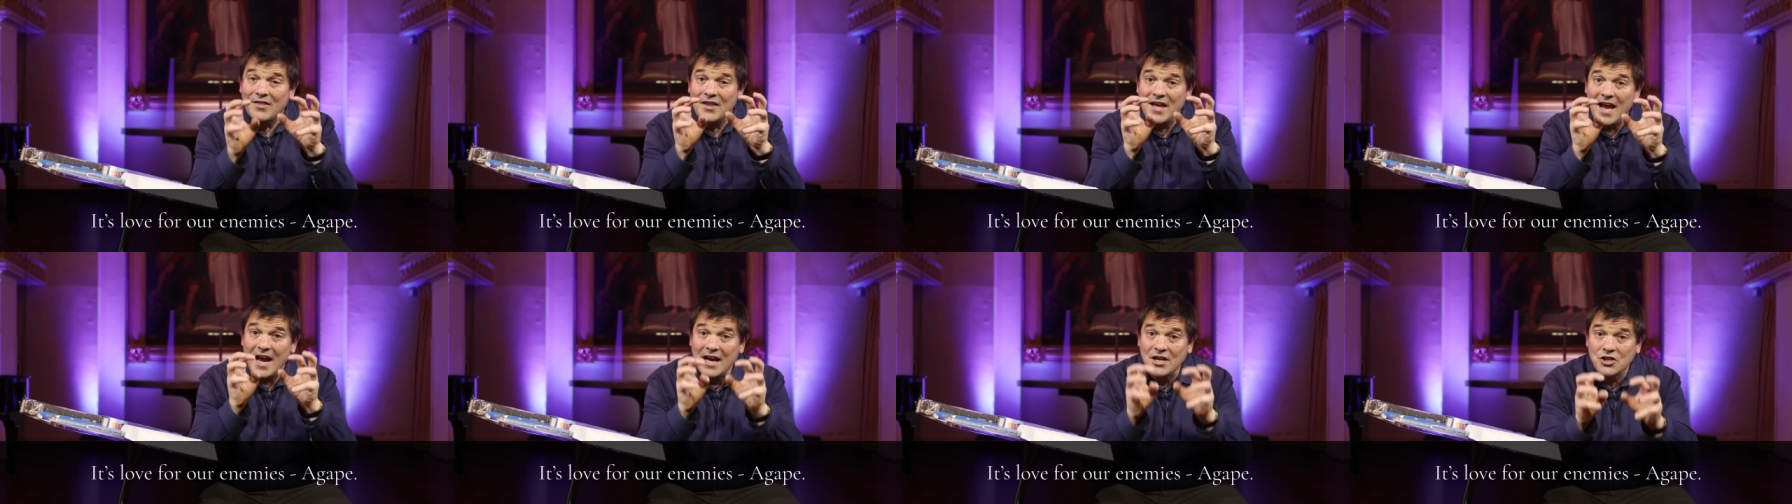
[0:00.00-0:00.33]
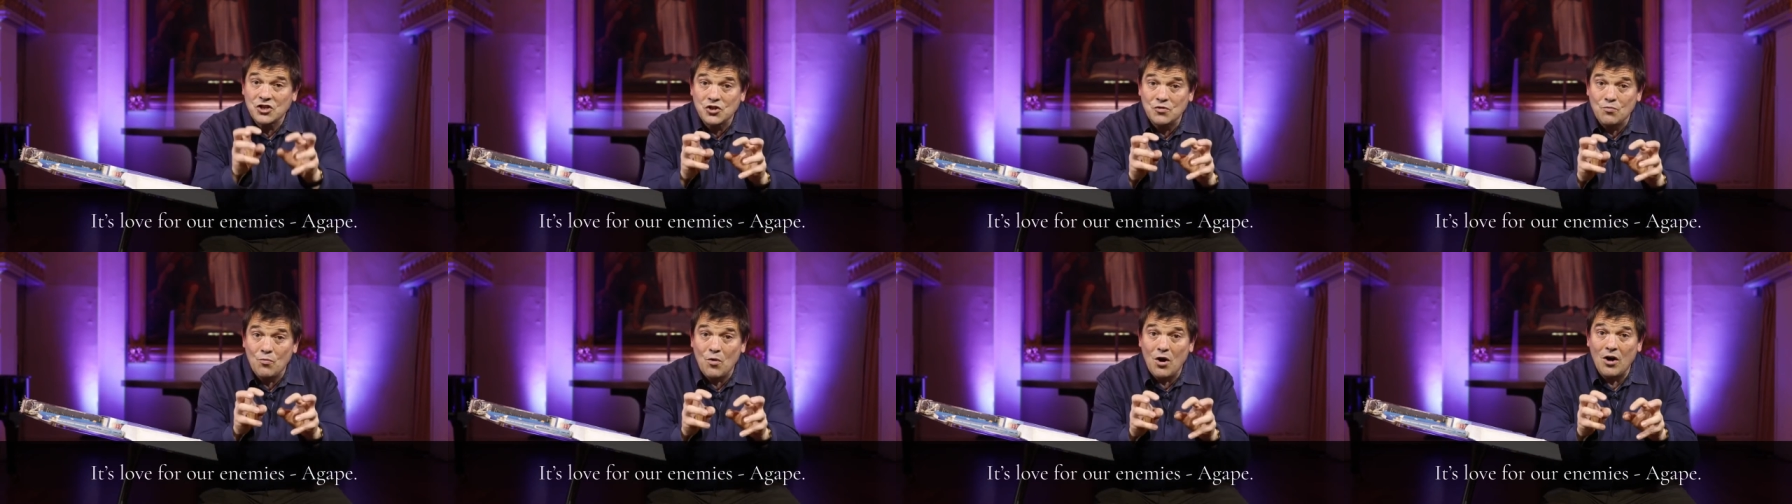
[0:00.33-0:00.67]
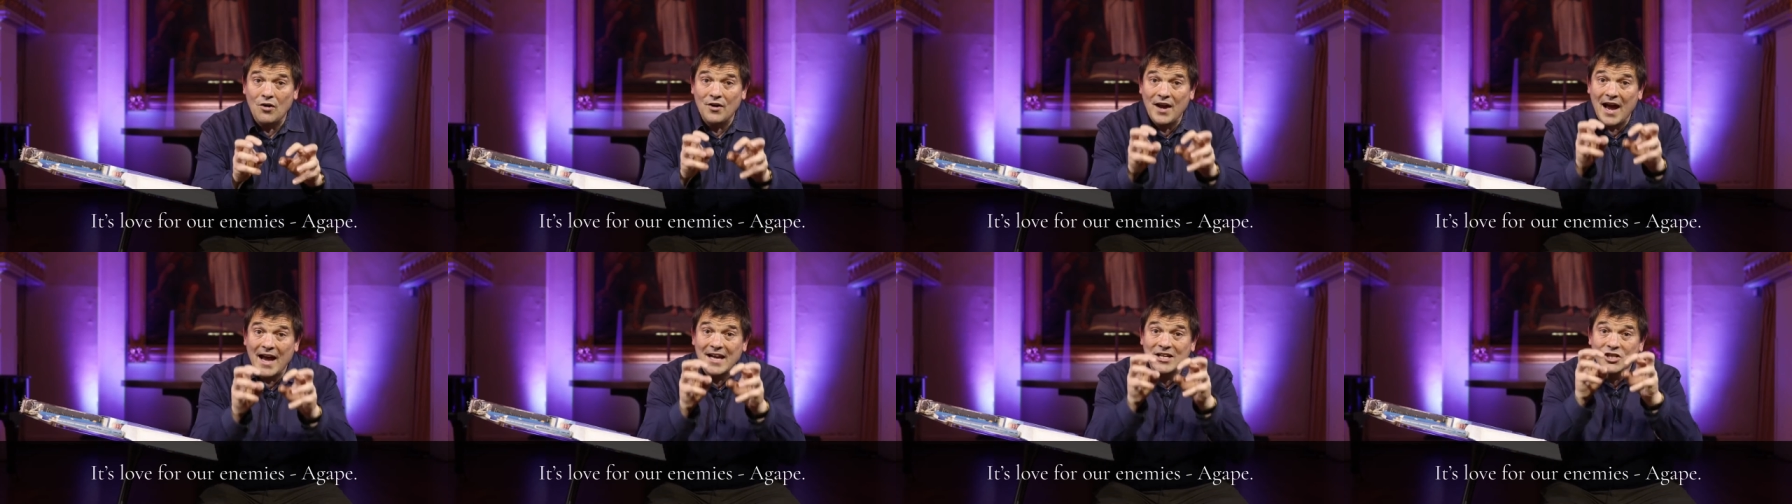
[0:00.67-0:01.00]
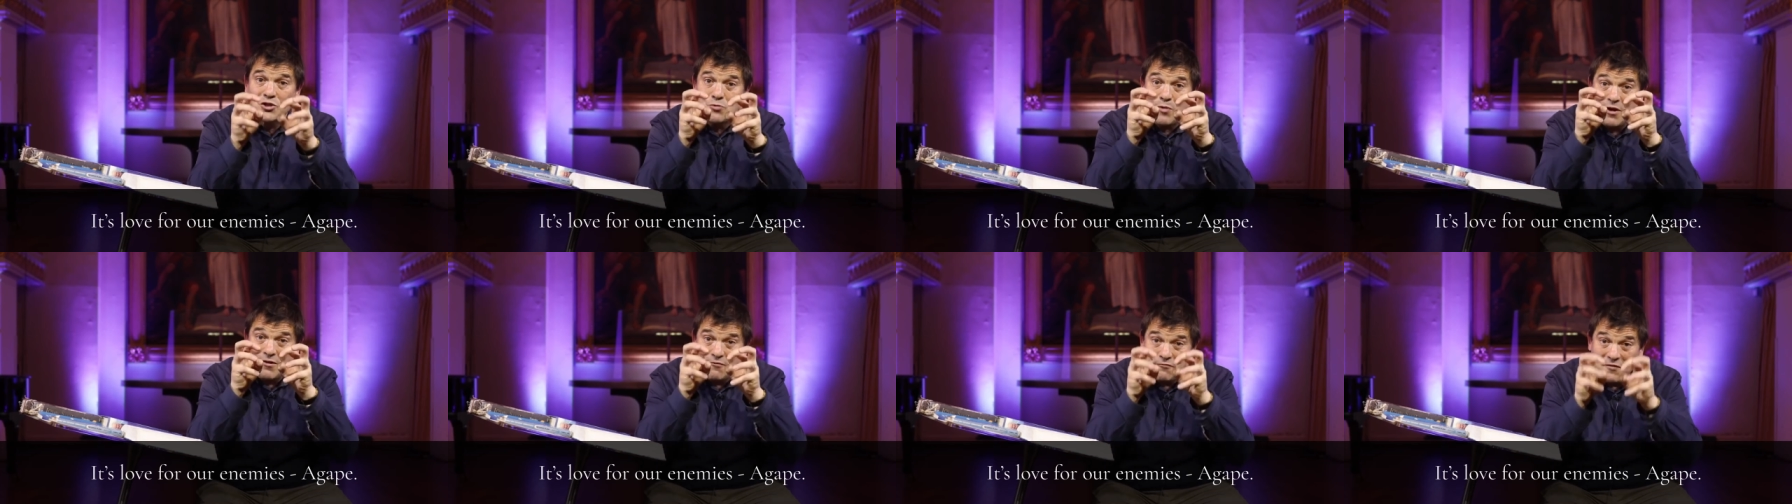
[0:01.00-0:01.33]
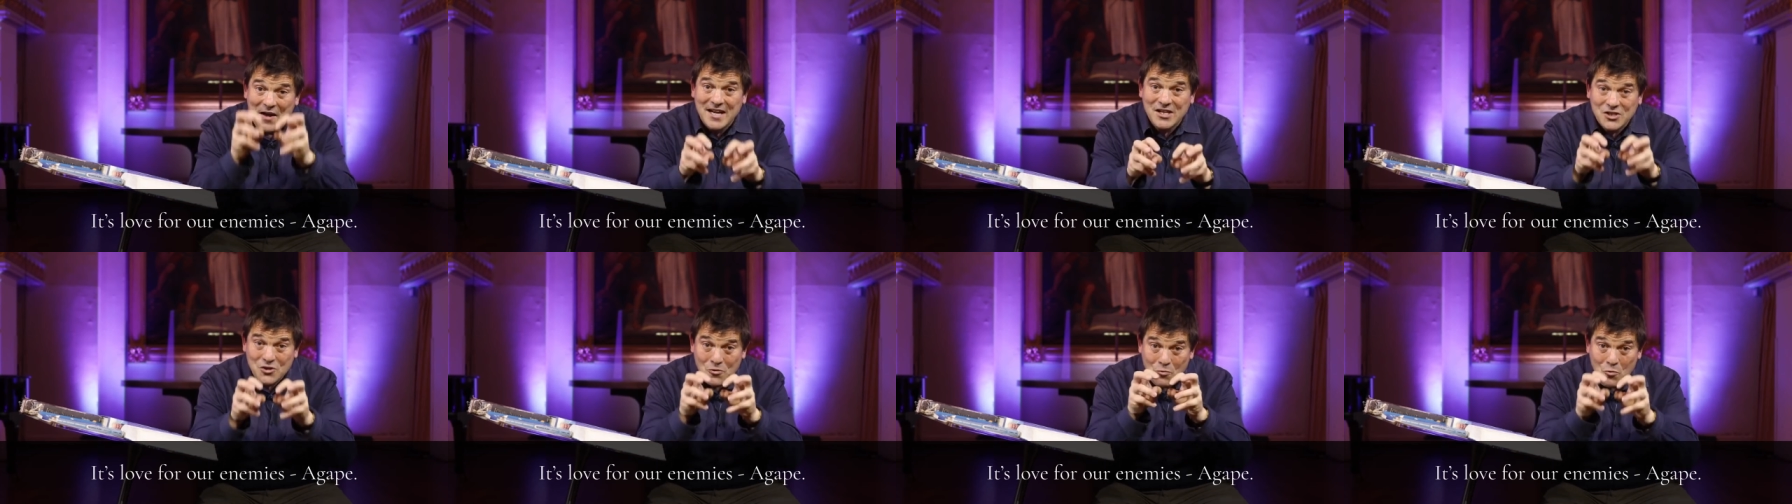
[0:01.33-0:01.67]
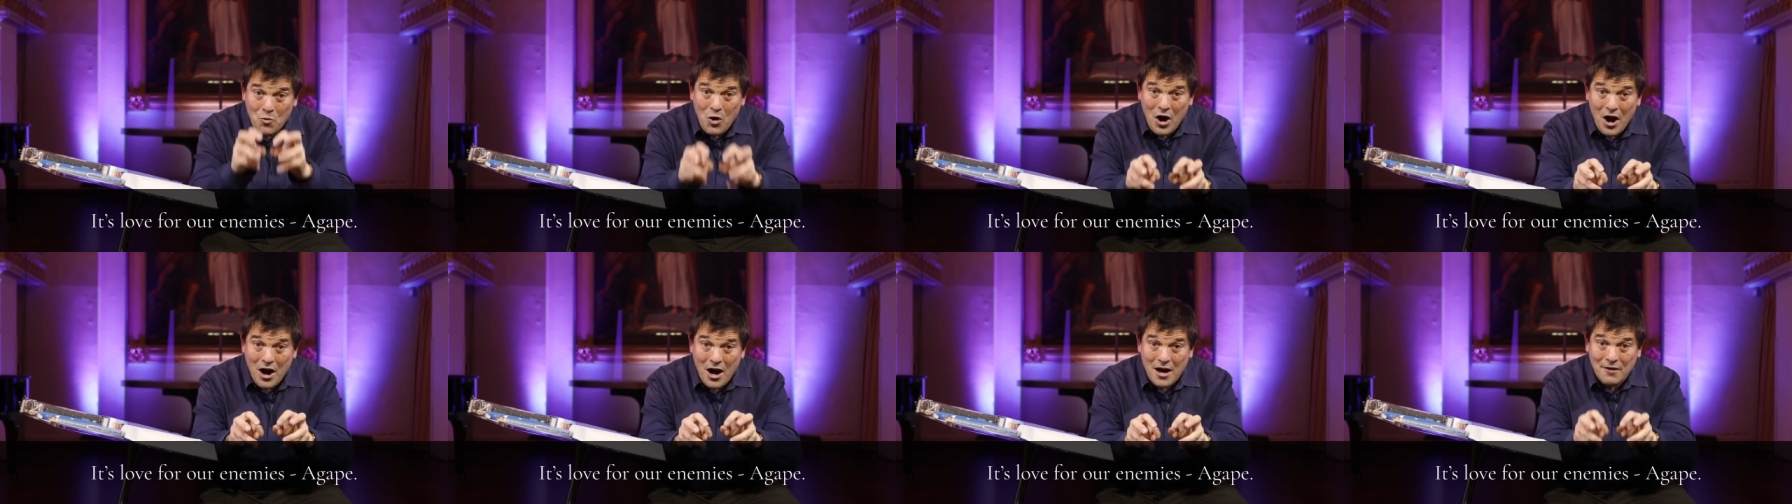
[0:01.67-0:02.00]
the ancient world had to invent a
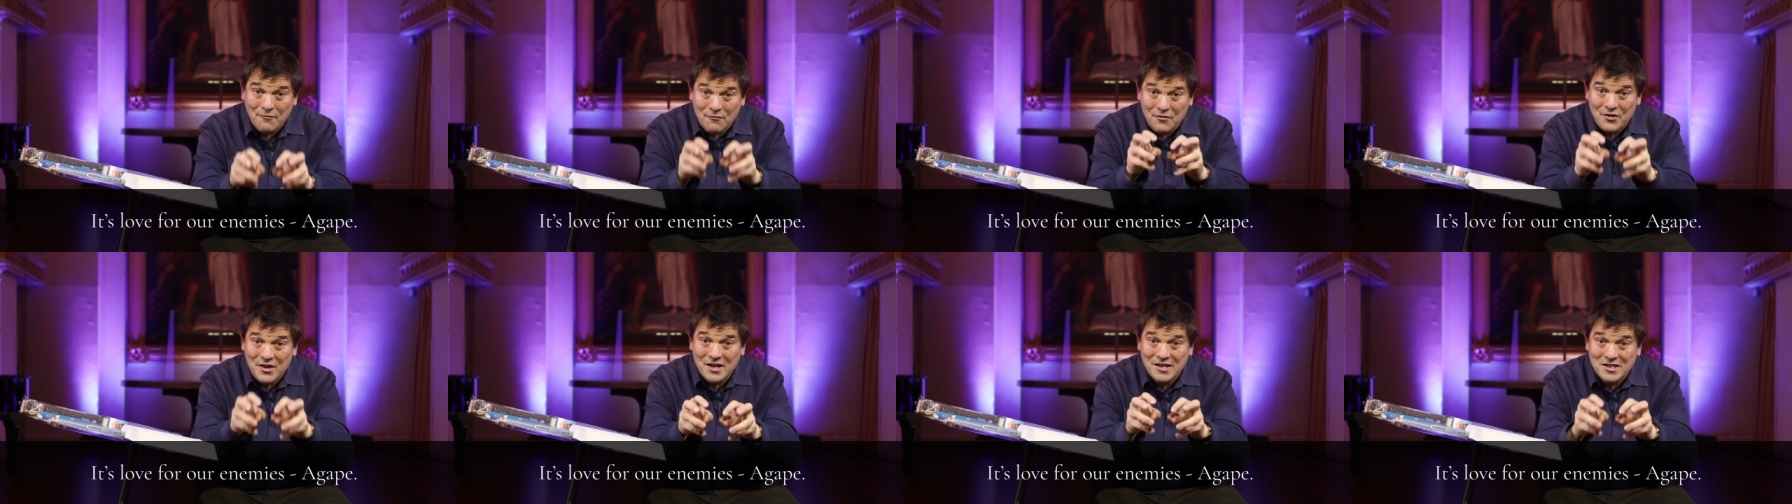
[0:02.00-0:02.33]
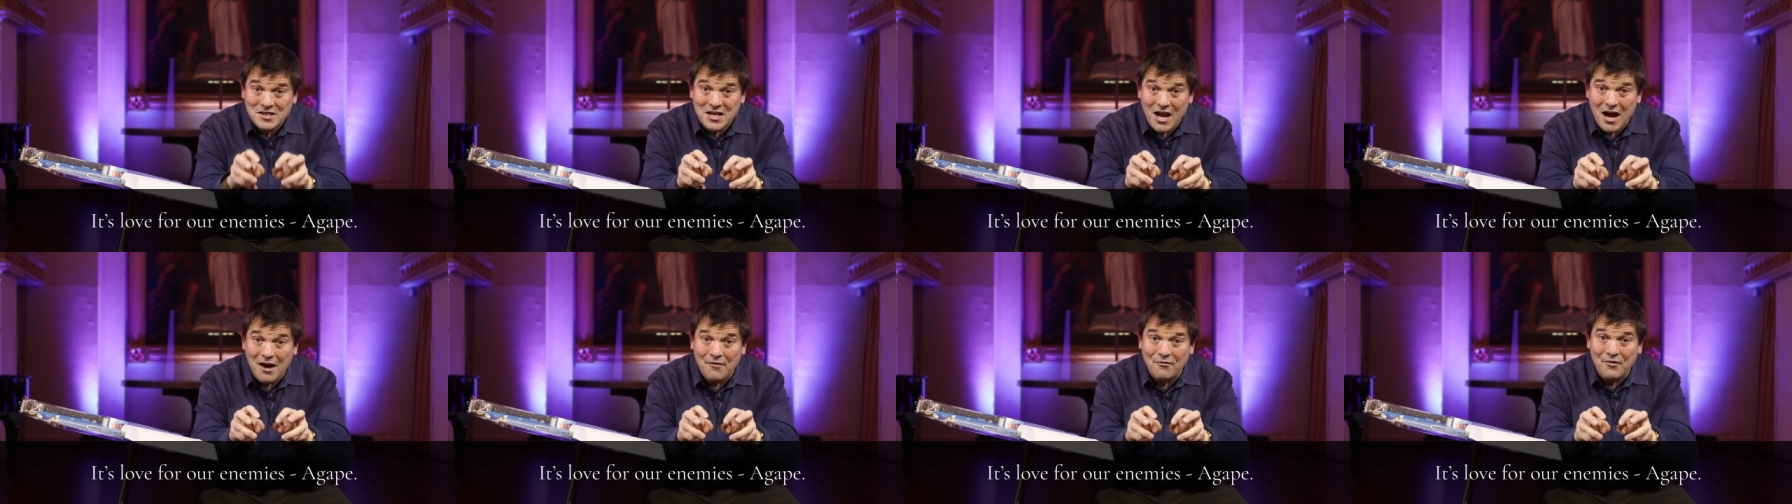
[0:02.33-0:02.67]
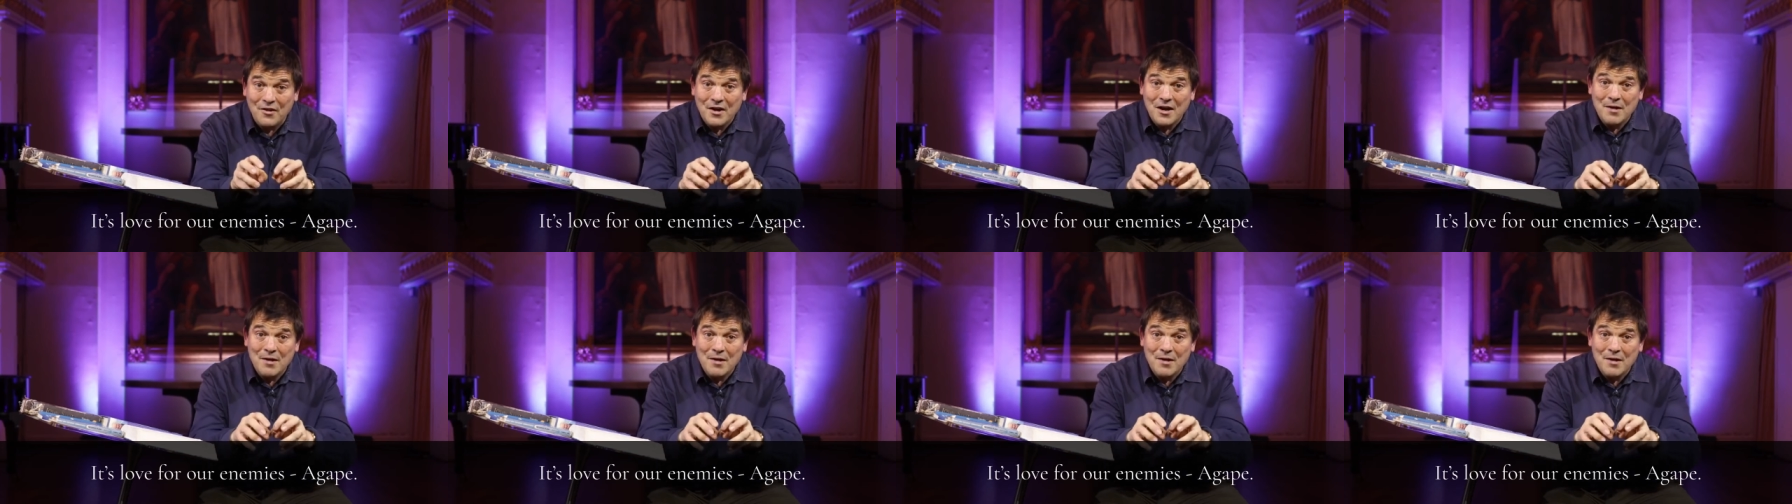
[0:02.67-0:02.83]
word for this love